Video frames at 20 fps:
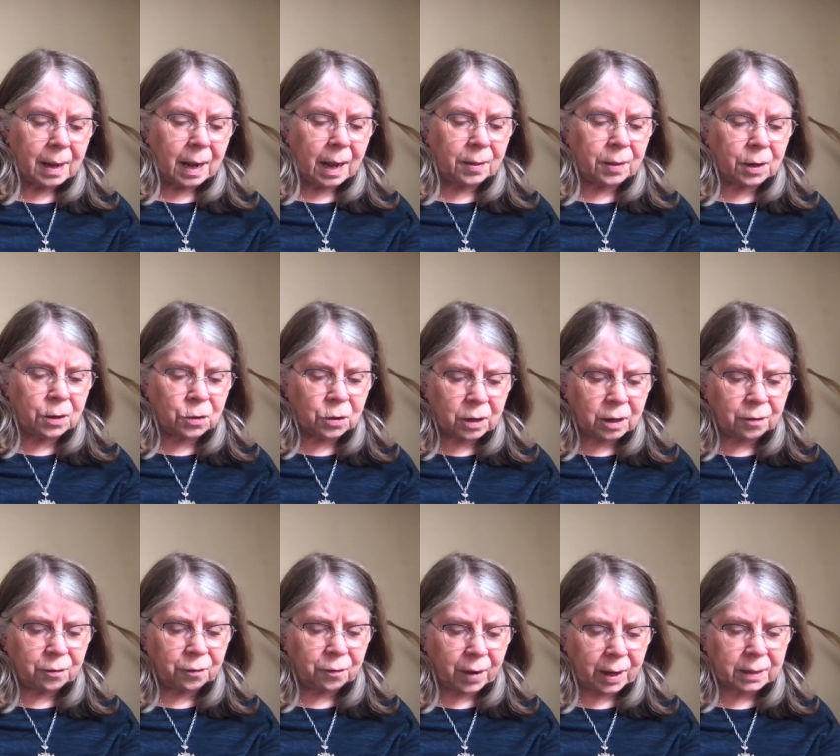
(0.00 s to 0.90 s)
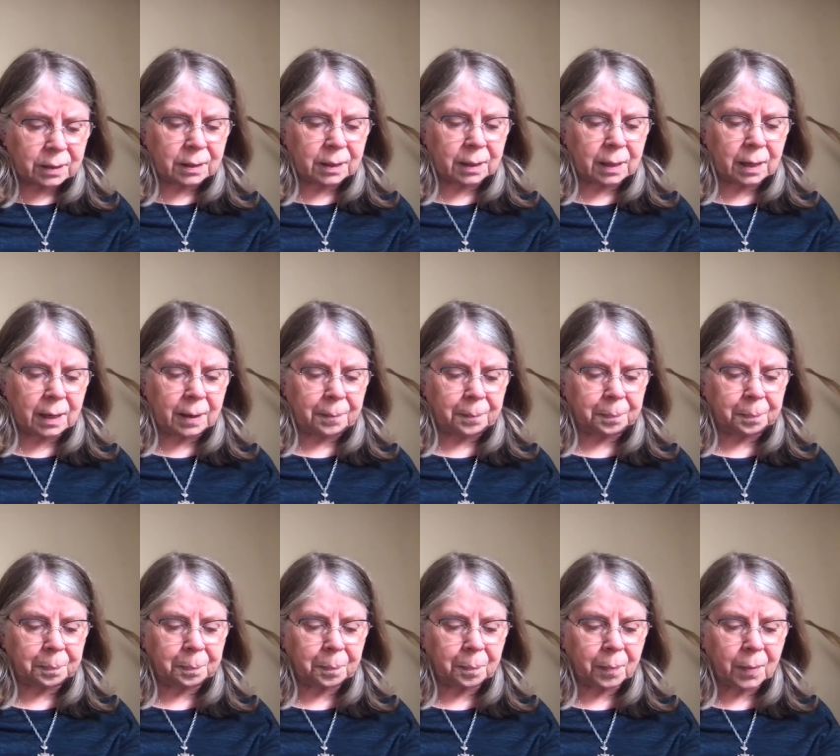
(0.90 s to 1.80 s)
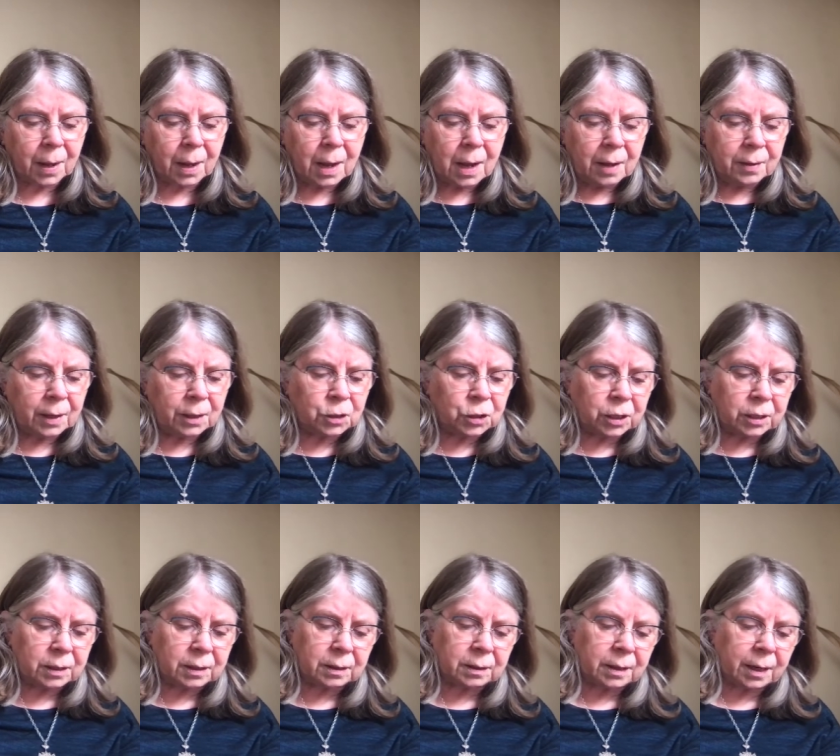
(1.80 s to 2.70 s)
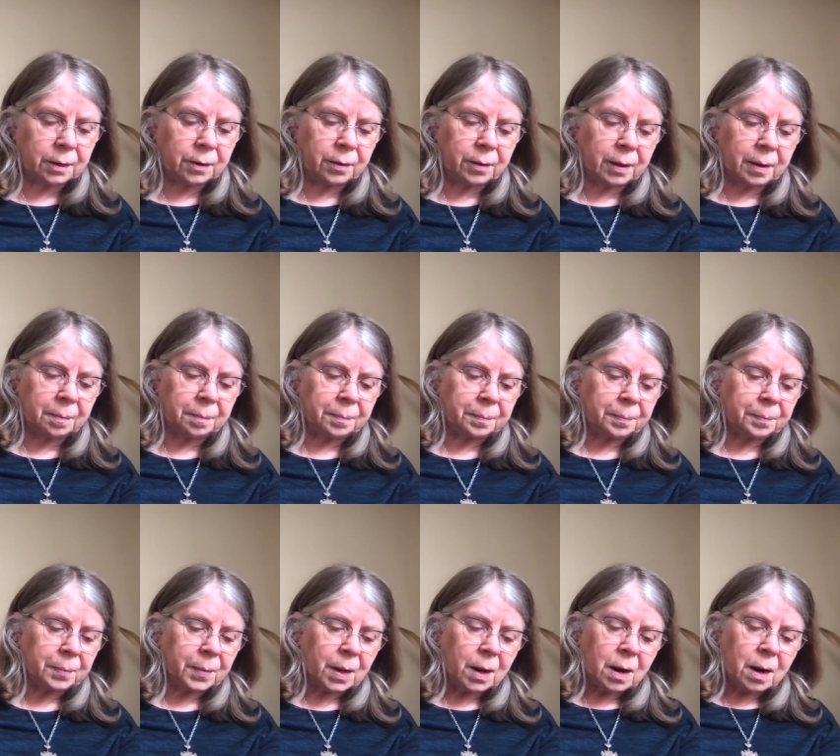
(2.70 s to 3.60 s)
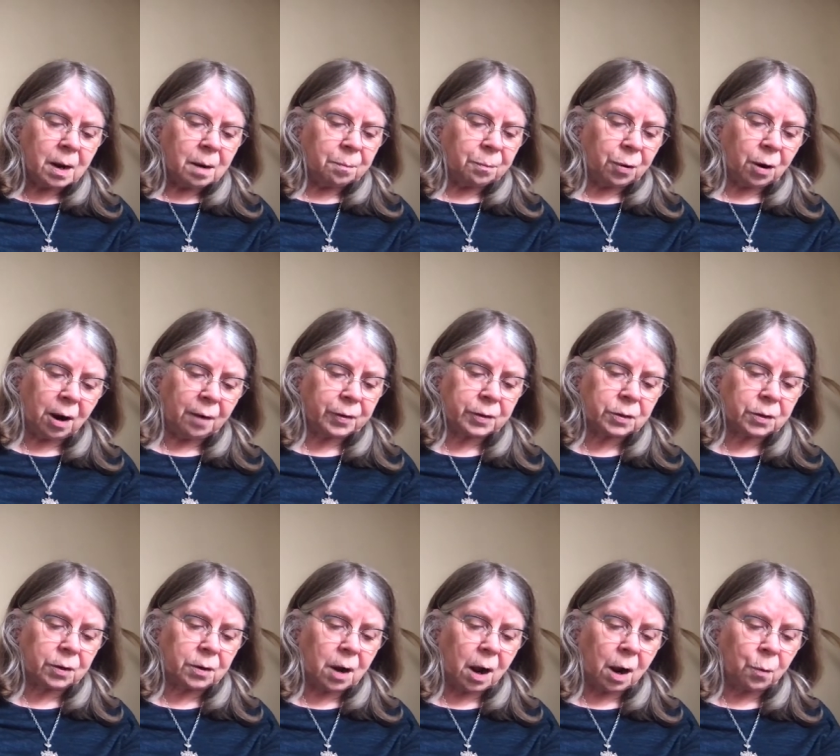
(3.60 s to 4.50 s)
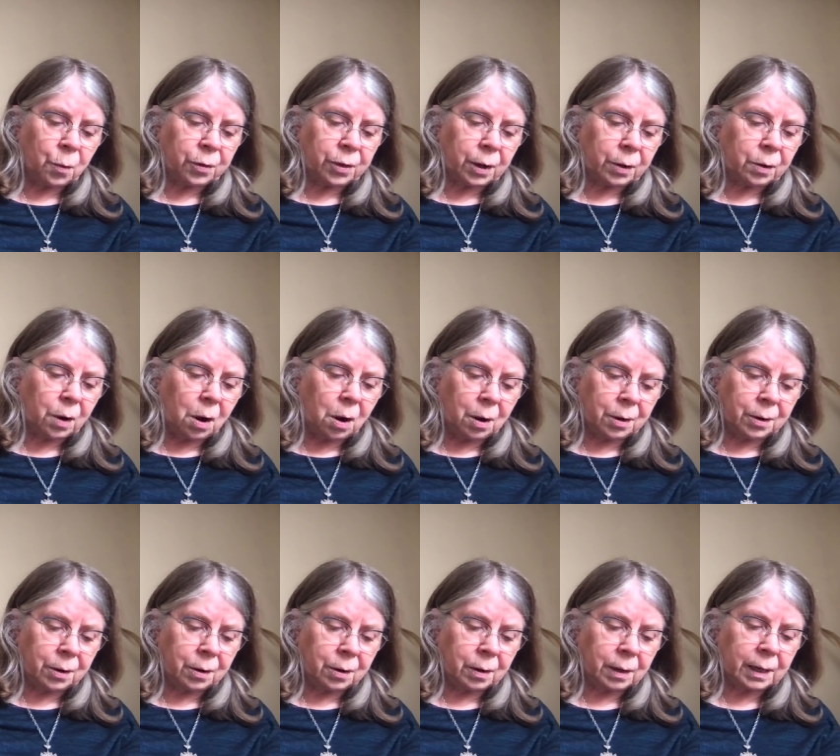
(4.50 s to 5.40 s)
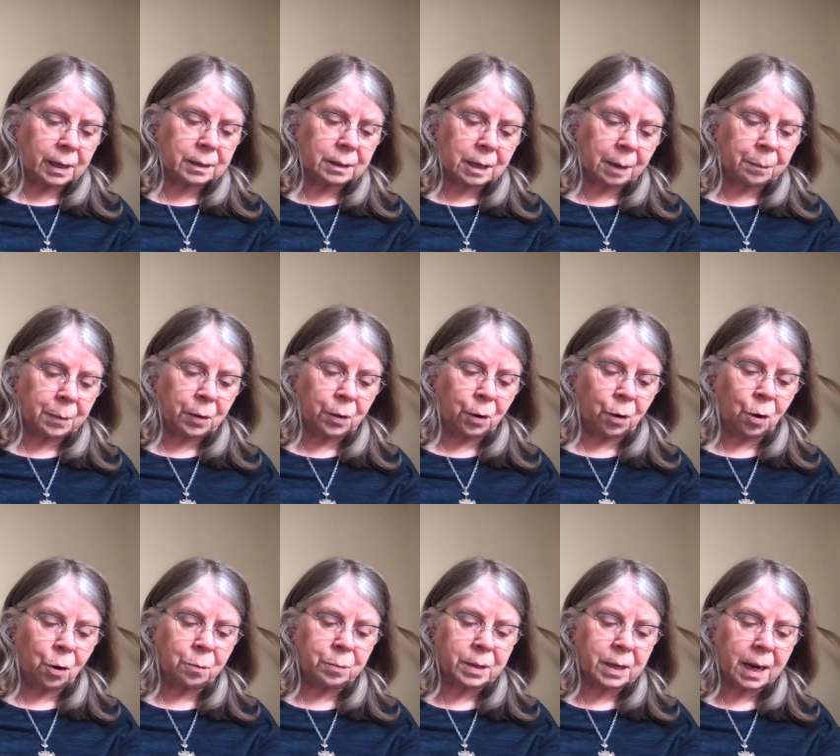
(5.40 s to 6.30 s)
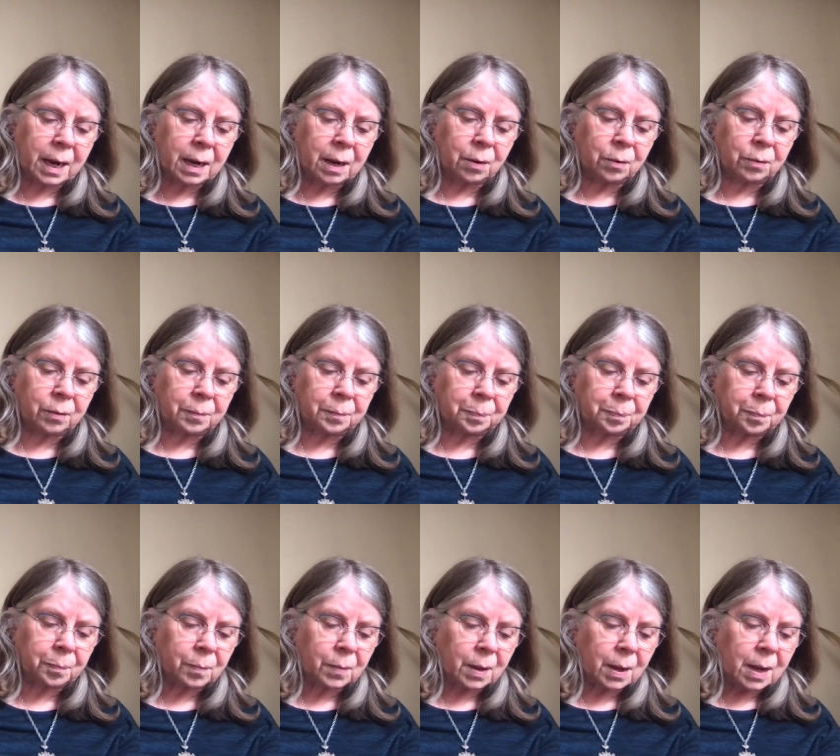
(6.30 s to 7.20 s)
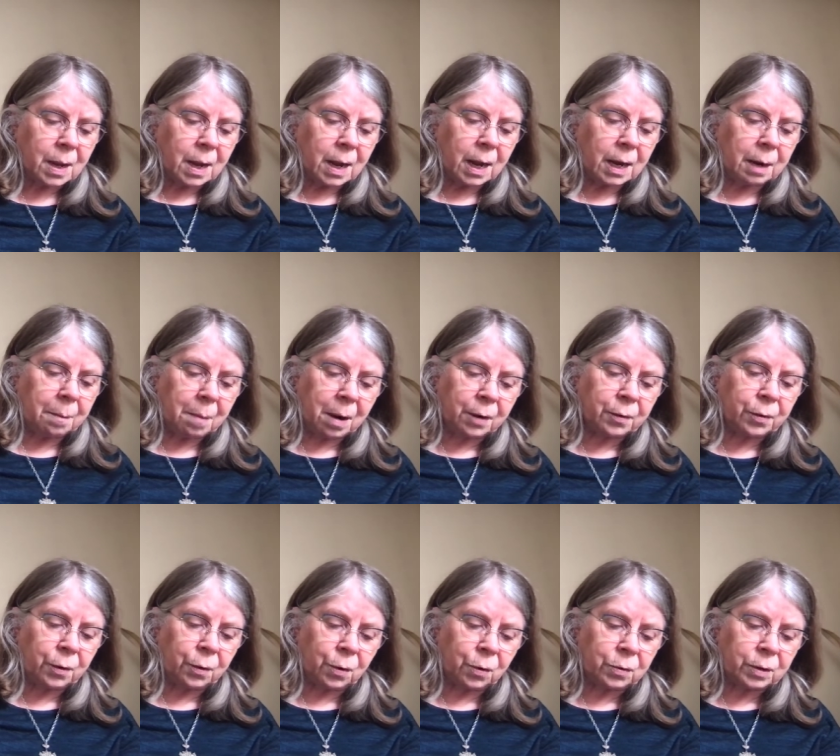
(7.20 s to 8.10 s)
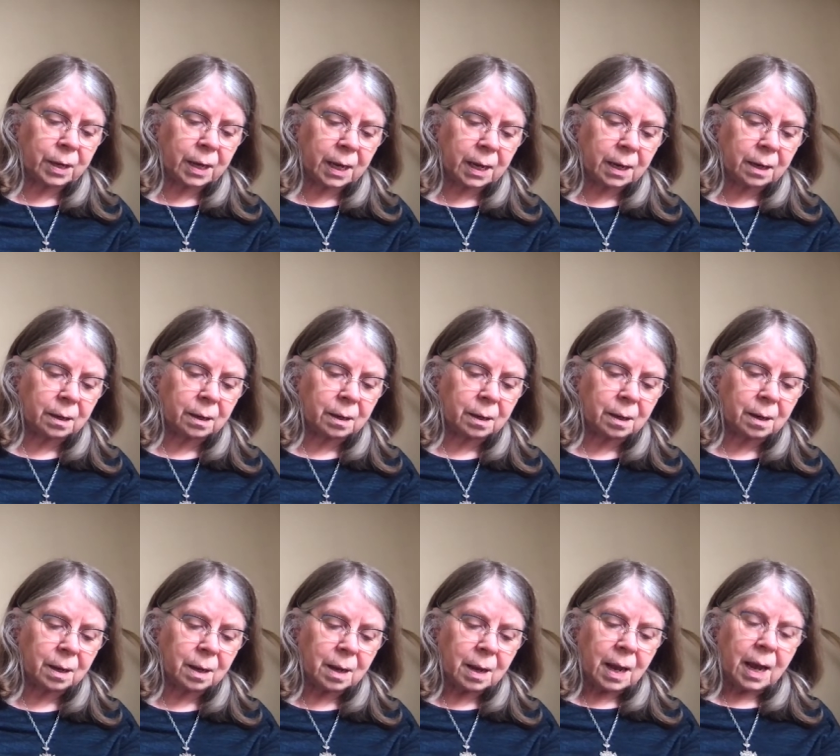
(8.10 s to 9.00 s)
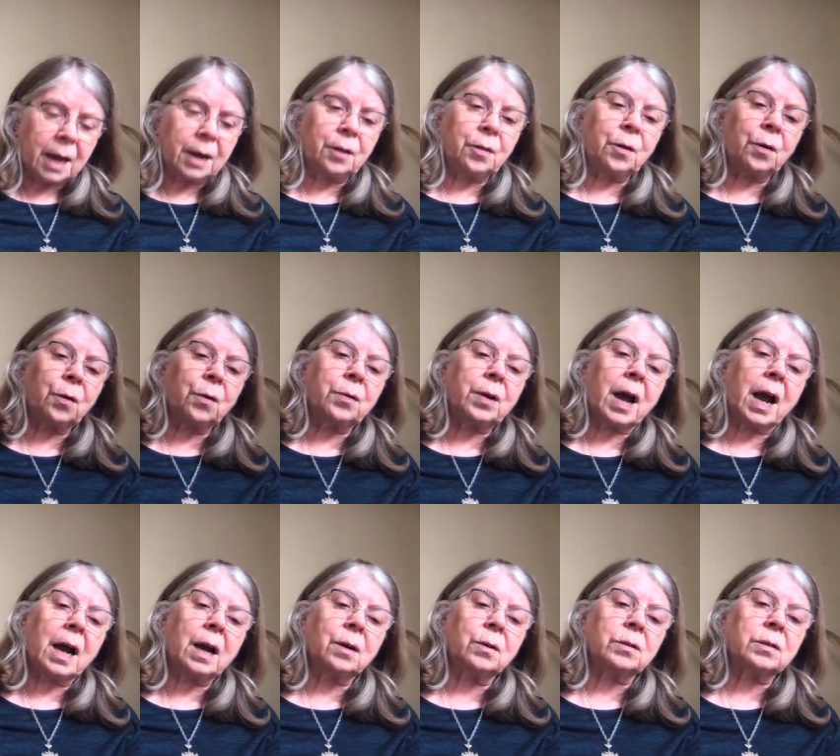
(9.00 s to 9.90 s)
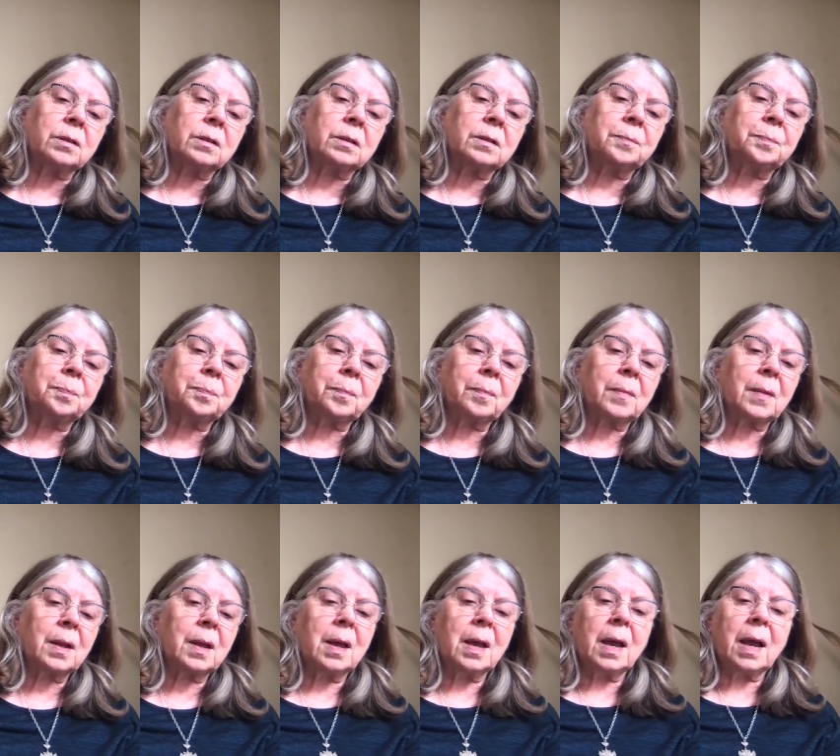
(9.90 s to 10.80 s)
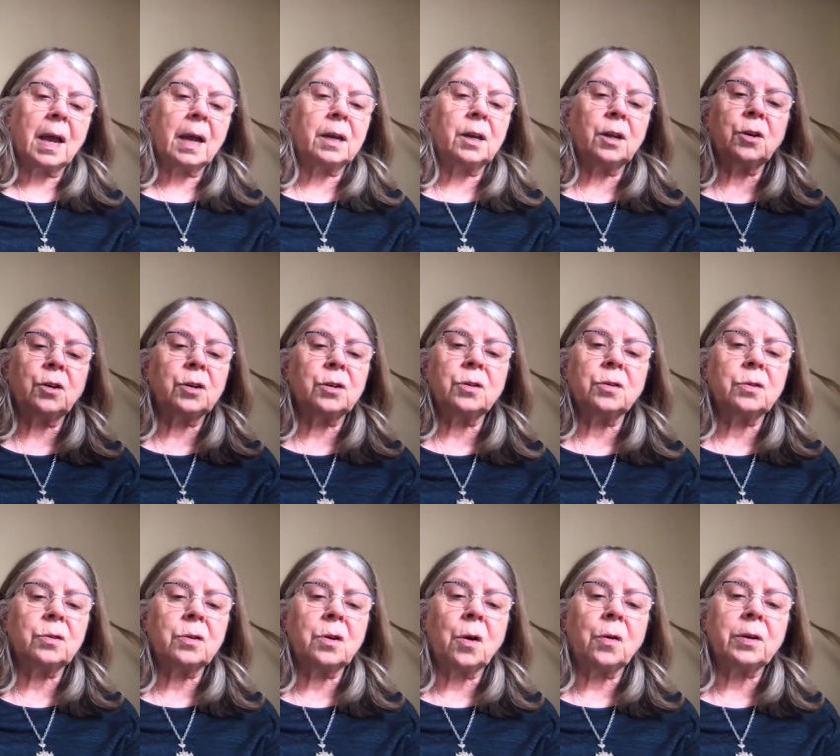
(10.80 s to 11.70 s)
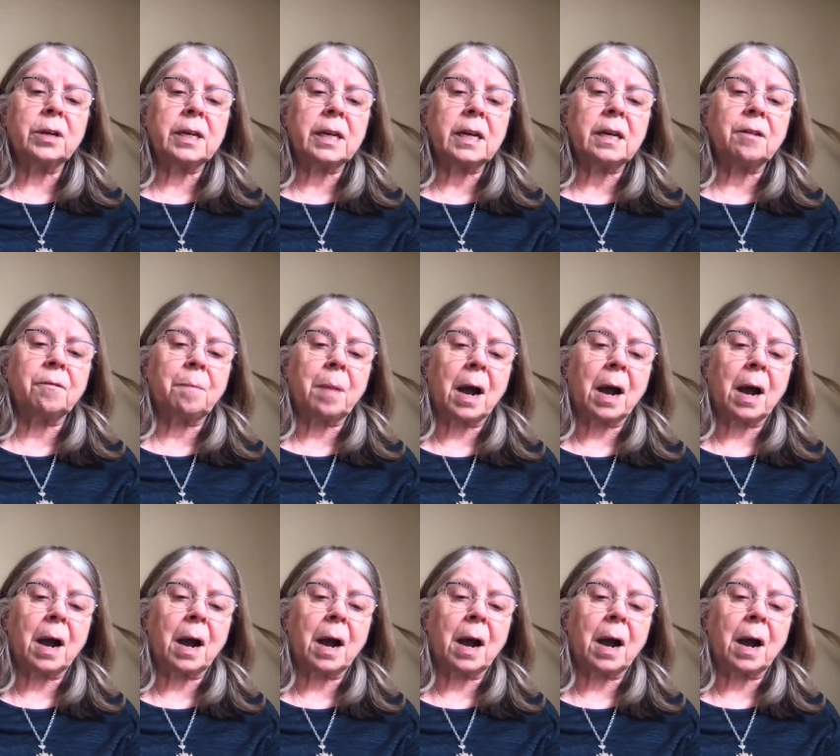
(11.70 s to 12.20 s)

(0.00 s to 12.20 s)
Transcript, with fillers: And they took offense at him. Then Jesus said to them, Prophets are not without honor, except in their hometown and among their own kin, and in their own house, and he could do no deed of